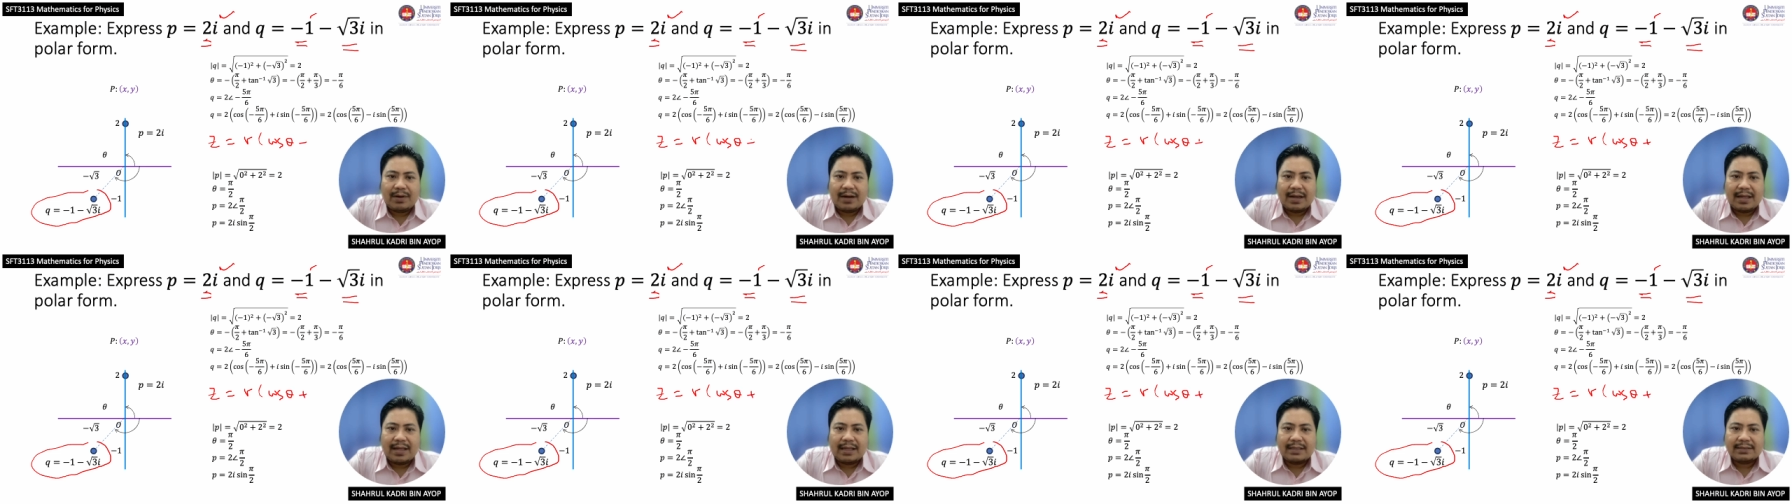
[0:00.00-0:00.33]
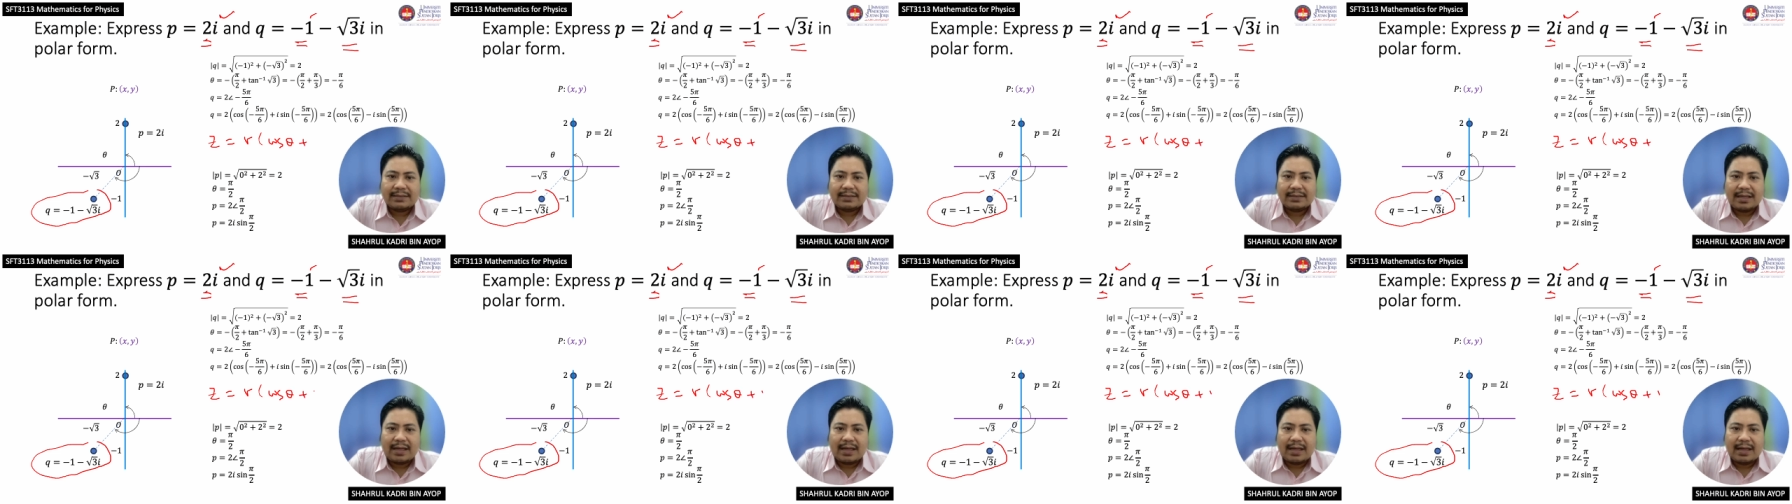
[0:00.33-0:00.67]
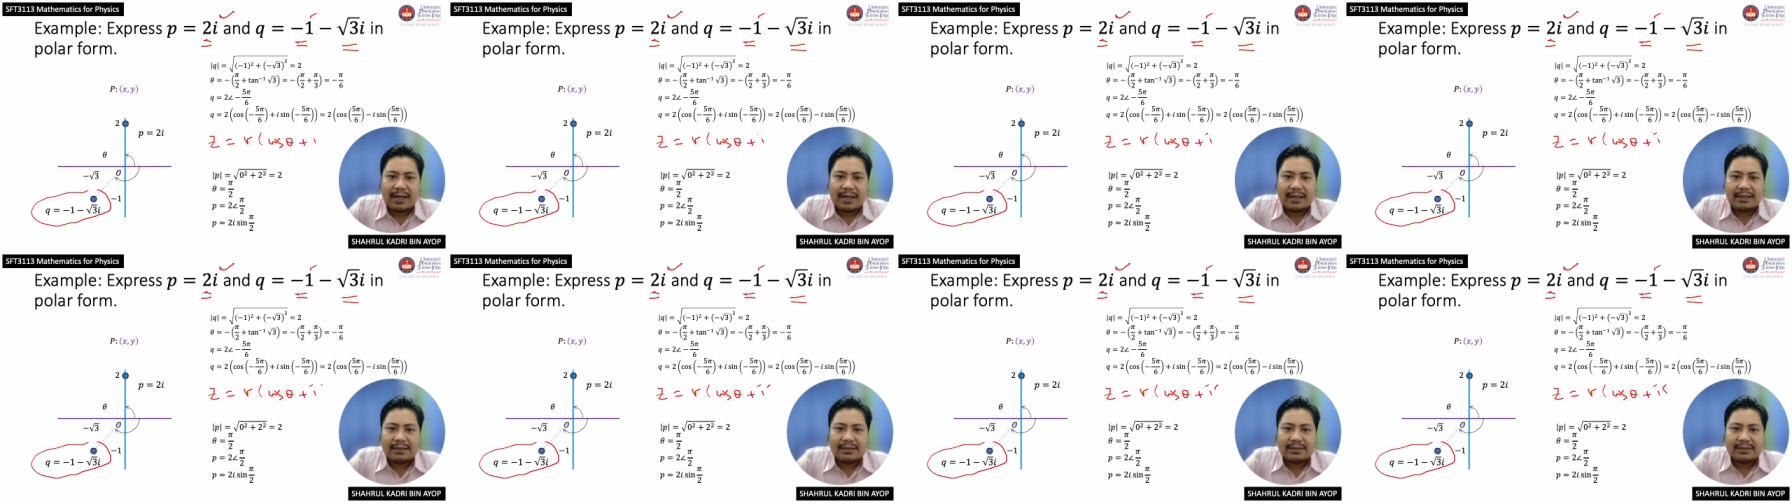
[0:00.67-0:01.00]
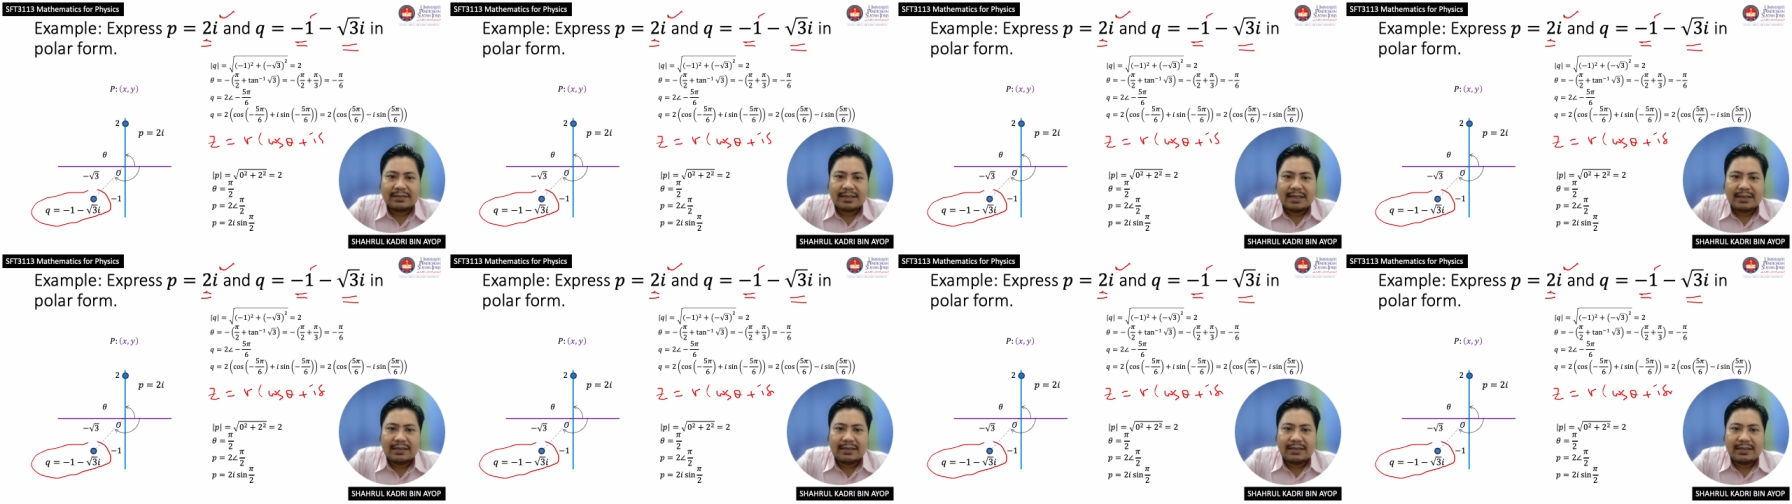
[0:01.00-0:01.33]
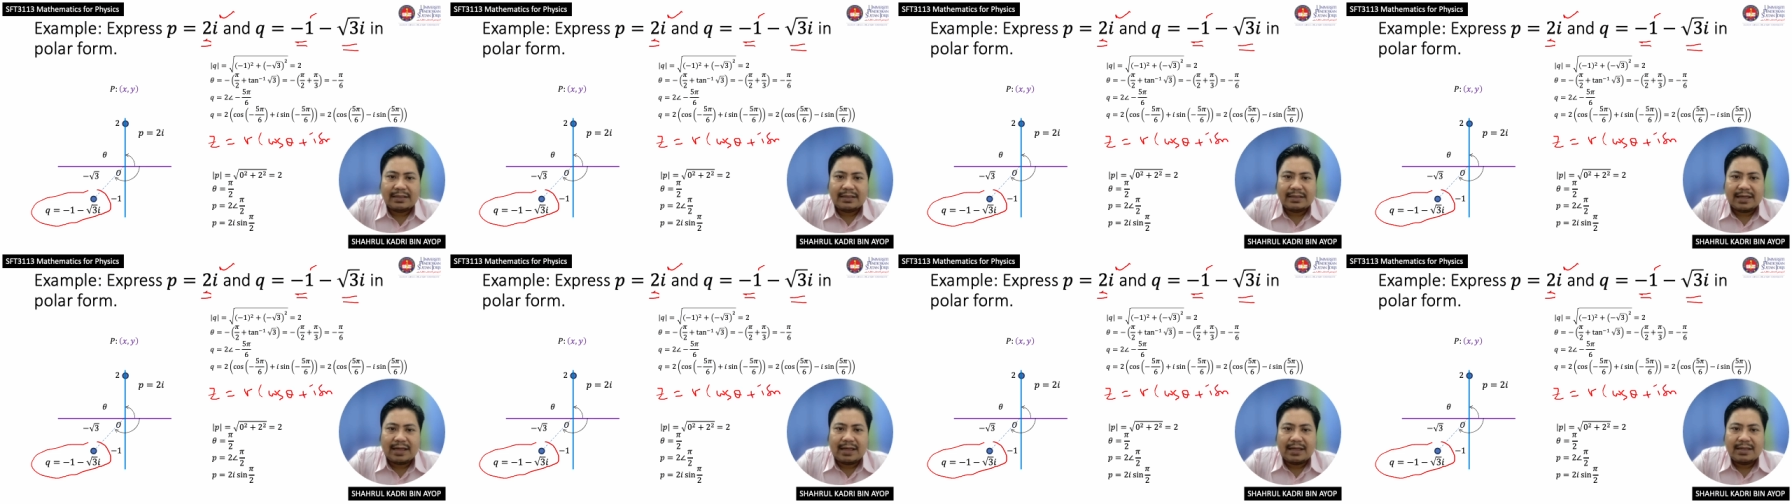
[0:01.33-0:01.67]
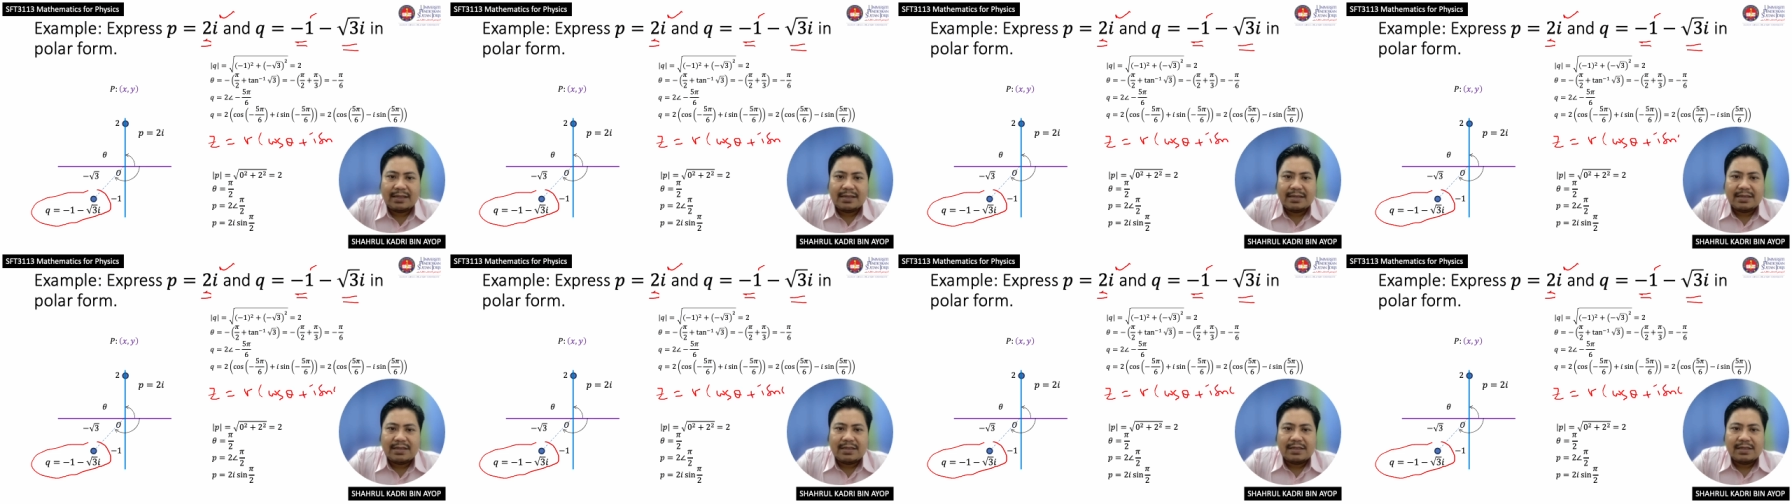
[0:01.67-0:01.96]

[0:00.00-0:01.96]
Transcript: plus I sin theta.